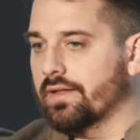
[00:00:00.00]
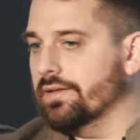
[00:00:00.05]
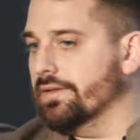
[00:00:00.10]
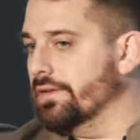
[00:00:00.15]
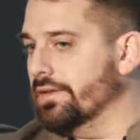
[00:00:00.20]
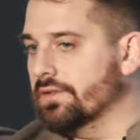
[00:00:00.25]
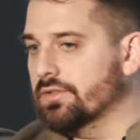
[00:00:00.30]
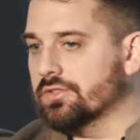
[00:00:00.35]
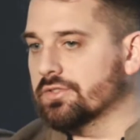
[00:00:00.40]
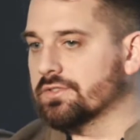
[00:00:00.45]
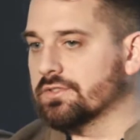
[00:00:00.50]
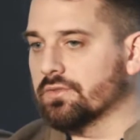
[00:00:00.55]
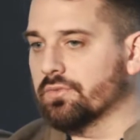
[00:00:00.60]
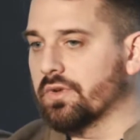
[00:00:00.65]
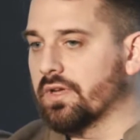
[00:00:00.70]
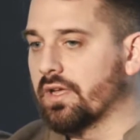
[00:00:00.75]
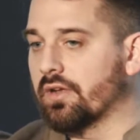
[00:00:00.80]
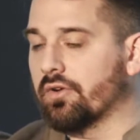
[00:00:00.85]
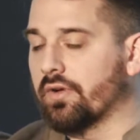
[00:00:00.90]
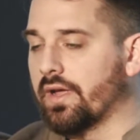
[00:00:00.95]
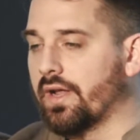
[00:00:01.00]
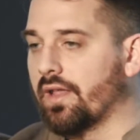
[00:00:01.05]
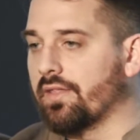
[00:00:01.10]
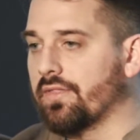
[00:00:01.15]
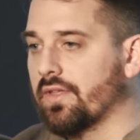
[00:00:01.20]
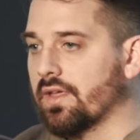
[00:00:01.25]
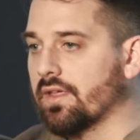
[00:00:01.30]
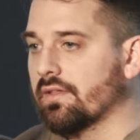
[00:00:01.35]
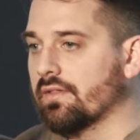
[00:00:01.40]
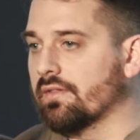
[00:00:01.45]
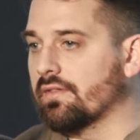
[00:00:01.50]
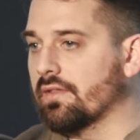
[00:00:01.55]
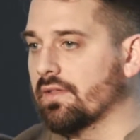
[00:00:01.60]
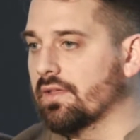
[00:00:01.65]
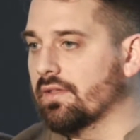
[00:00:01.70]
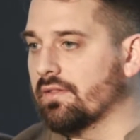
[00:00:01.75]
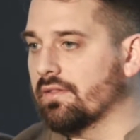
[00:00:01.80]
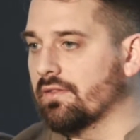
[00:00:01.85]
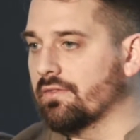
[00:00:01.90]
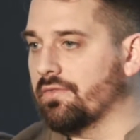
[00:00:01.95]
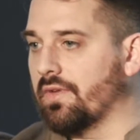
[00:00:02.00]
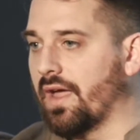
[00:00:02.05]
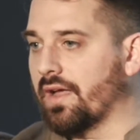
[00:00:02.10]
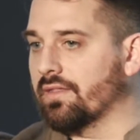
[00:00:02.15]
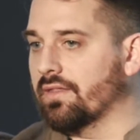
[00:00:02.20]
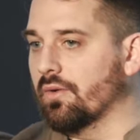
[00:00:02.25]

just to reiterate, I think is the fact